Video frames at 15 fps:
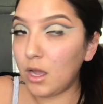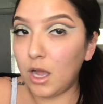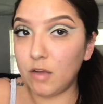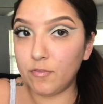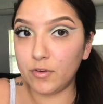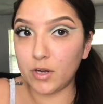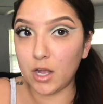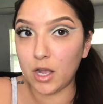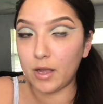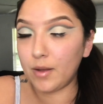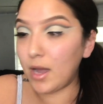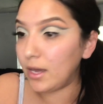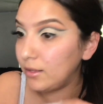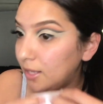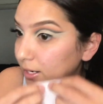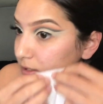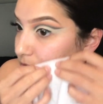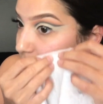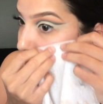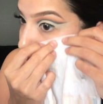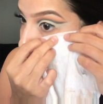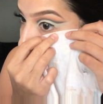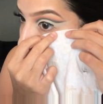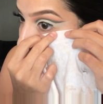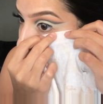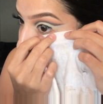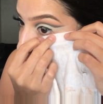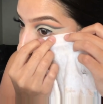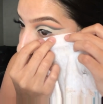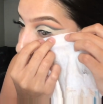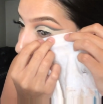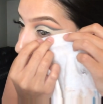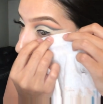I forgot. I like to